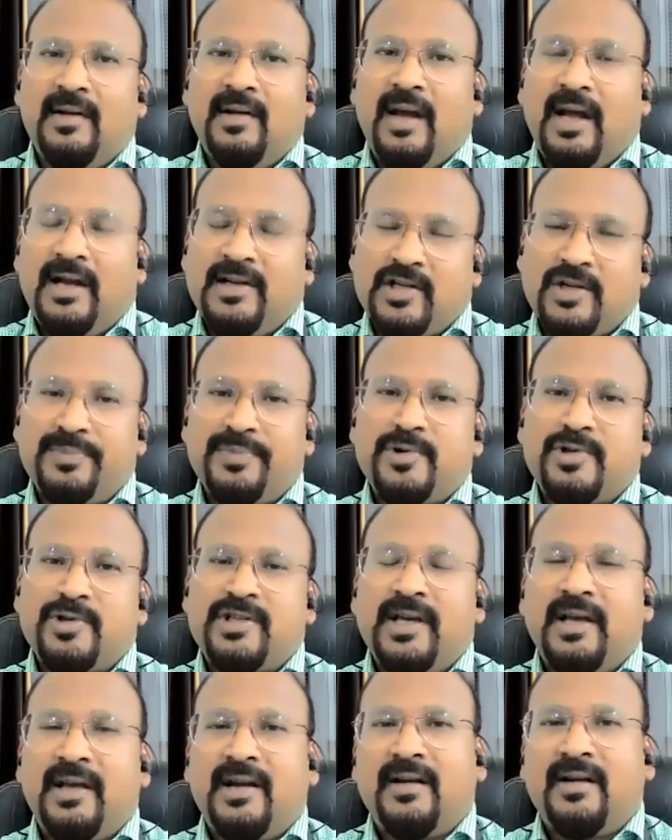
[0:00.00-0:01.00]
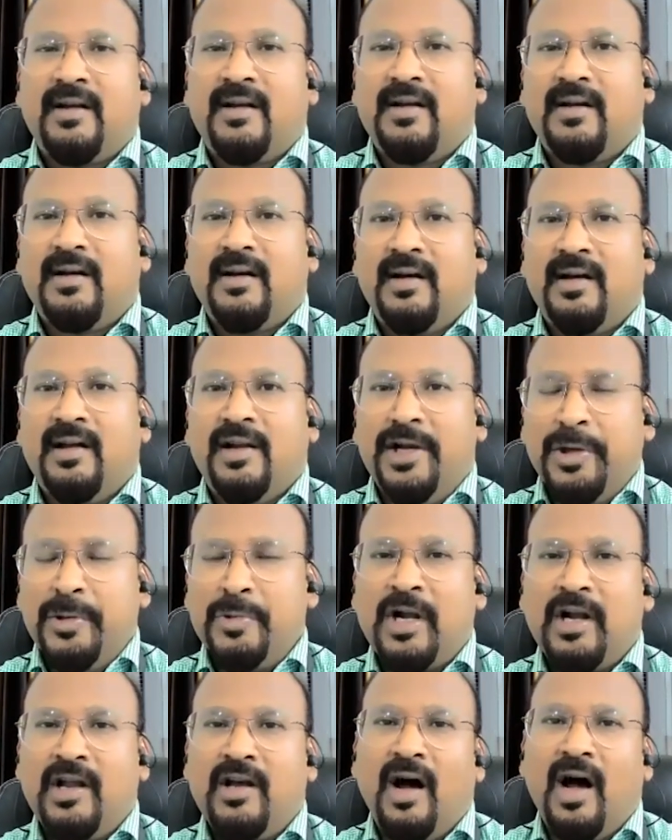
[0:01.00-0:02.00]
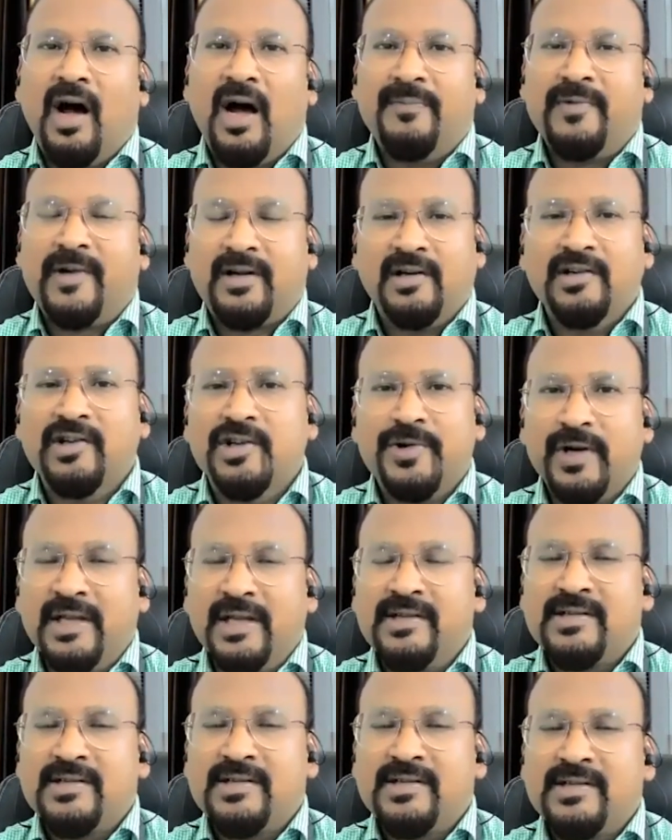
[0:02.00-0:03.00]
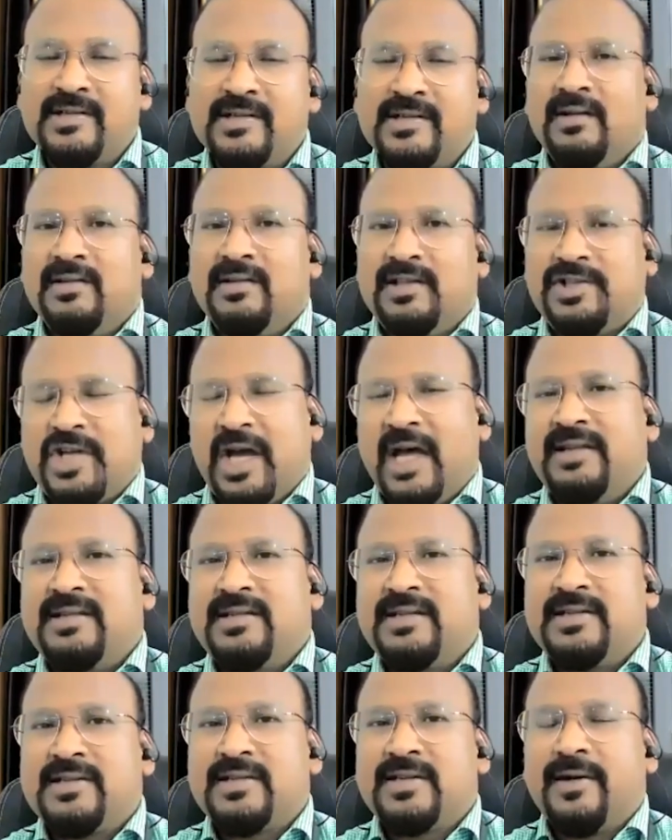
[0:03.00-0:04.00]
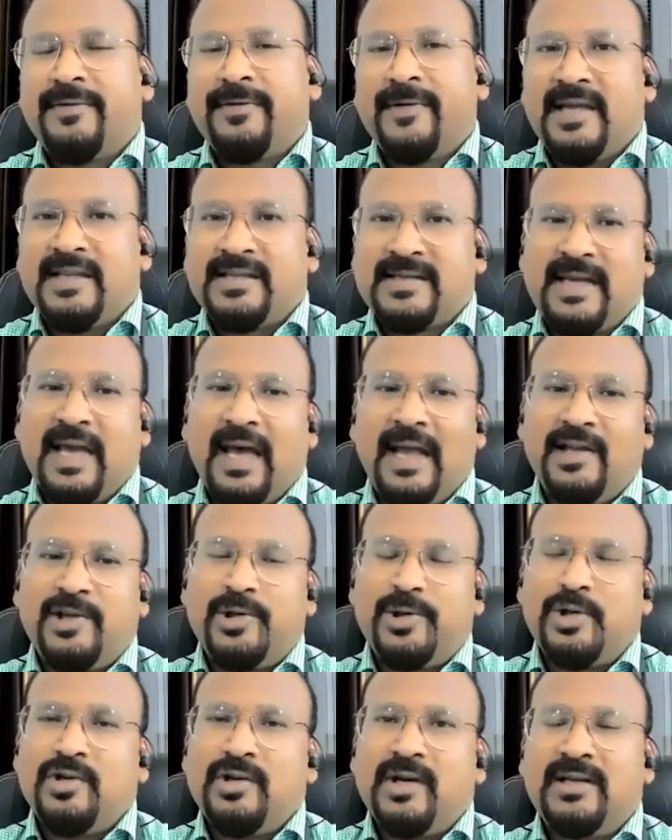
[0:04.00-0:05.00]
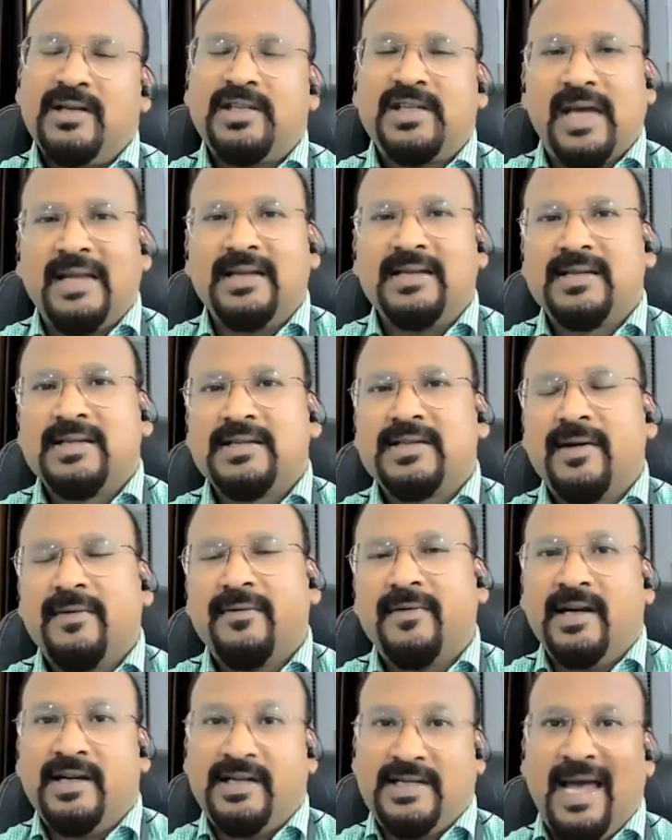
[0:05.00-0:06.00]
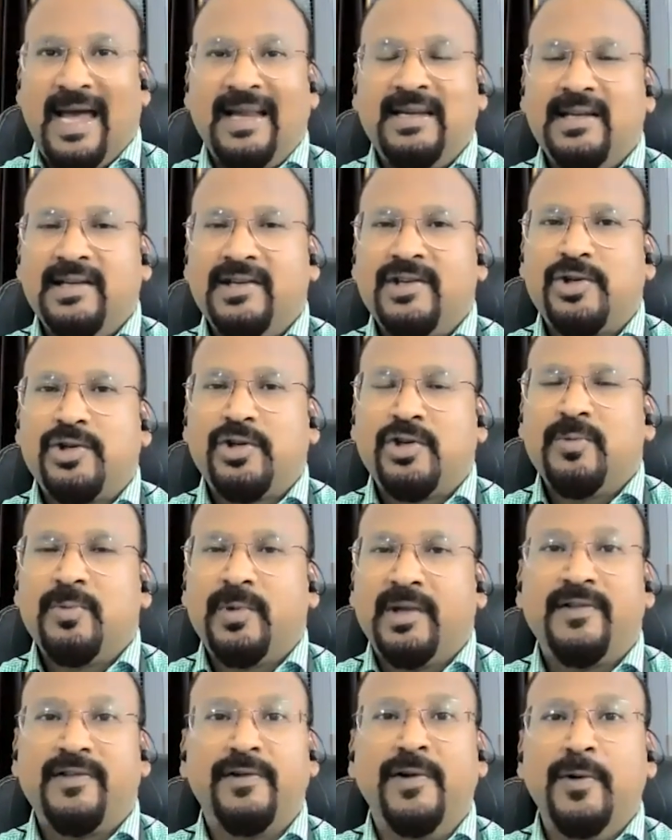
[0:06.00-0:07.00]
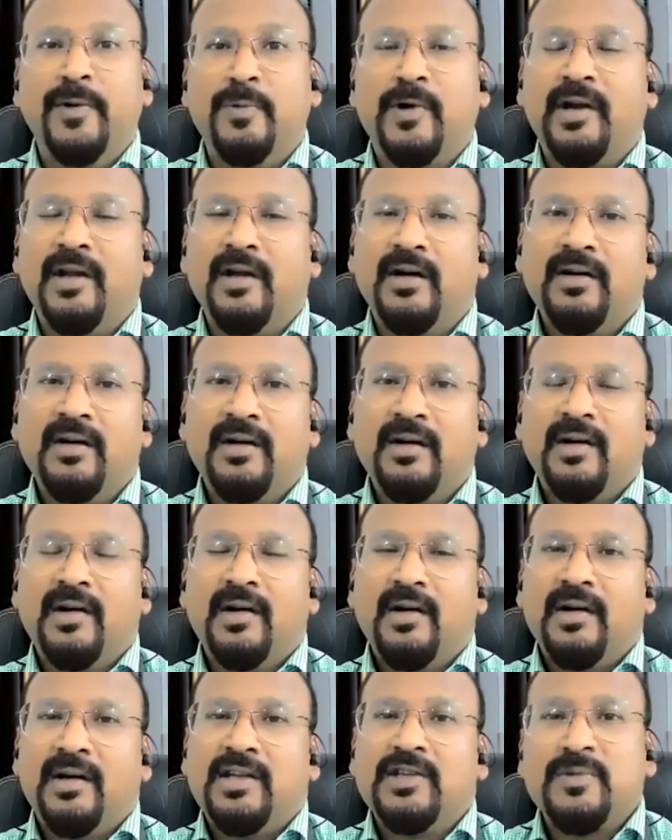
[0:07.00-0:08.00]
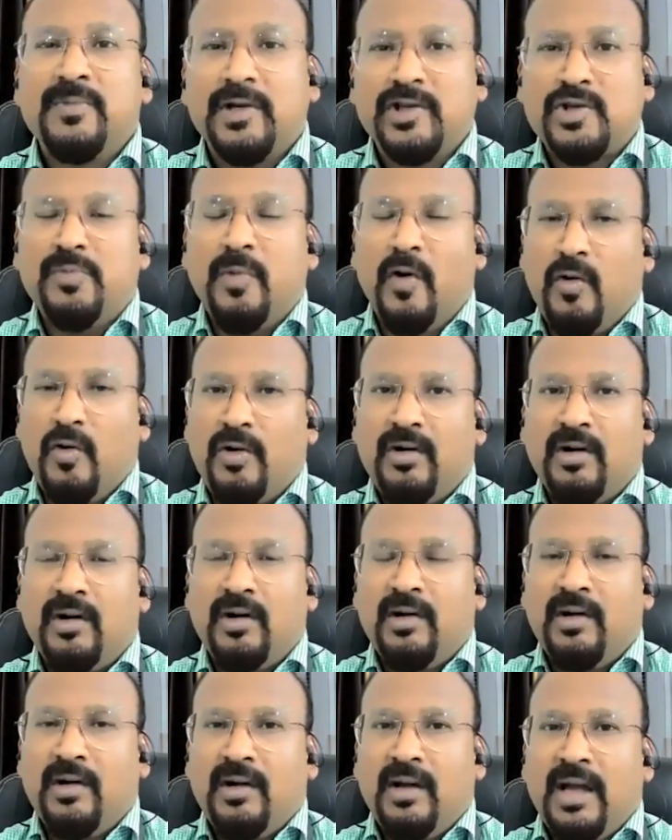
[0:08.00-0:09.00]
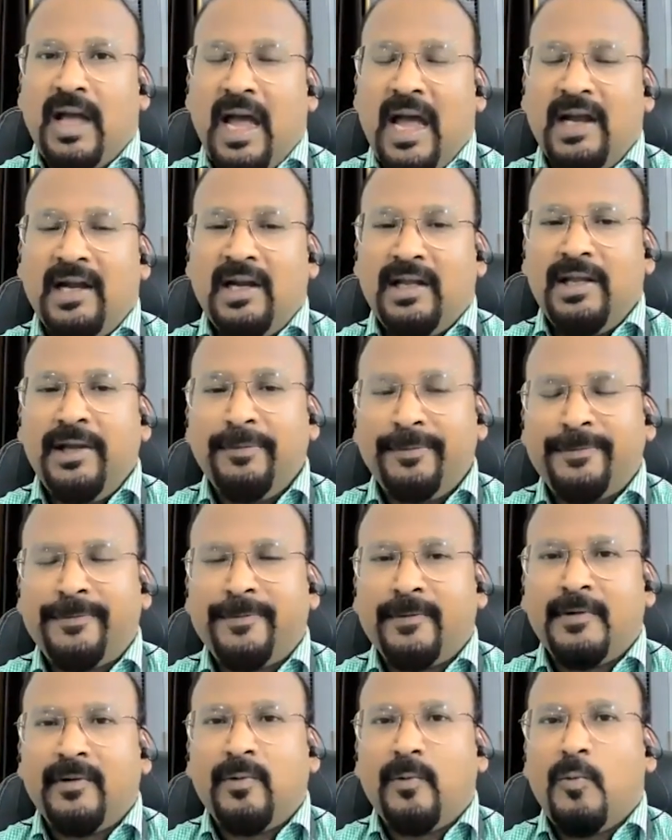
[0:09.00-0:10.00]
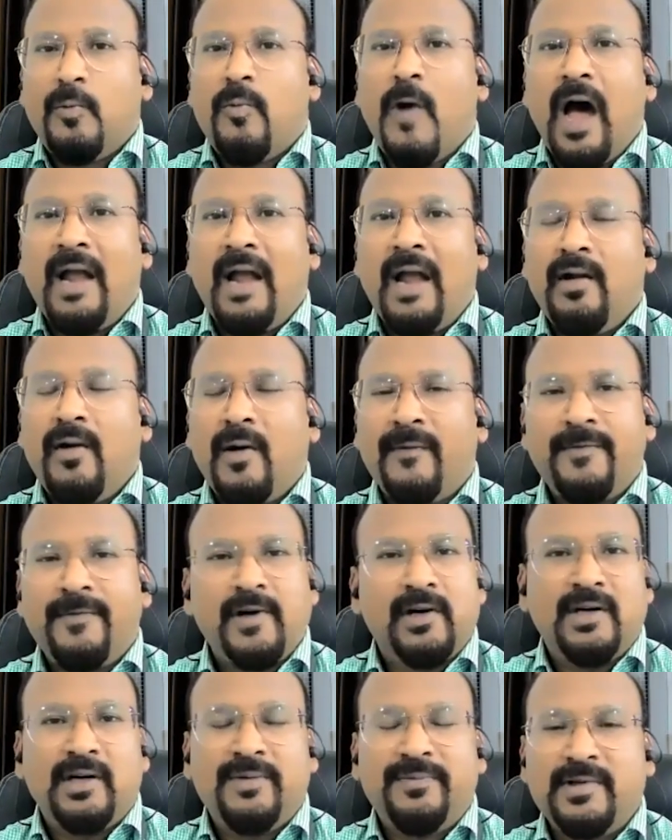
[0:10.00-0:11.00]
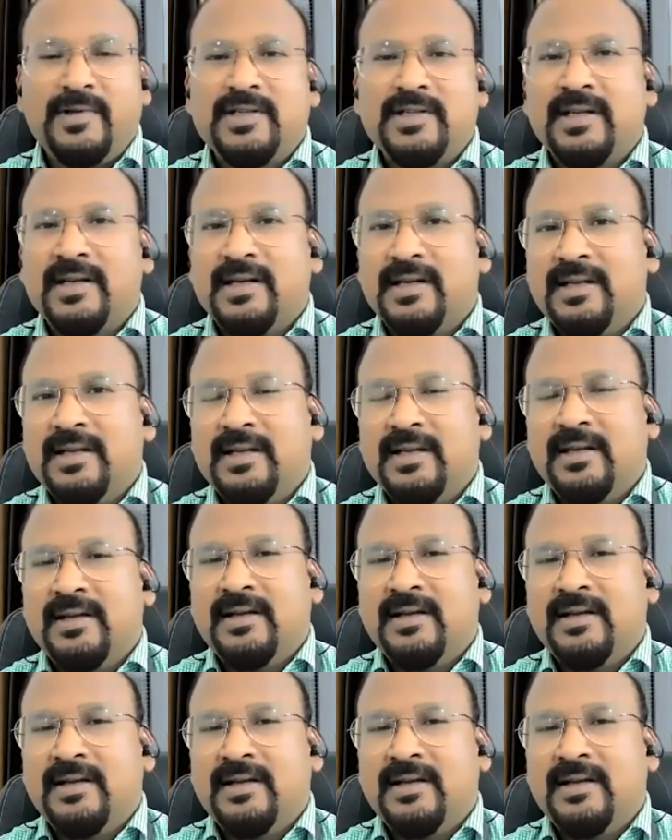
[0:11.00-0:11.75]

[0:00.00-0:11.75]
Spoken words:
and suppose they are nuclear armed countries, the chances of escalation and chances of retaliation with nuclear is much more. And if one of the adversary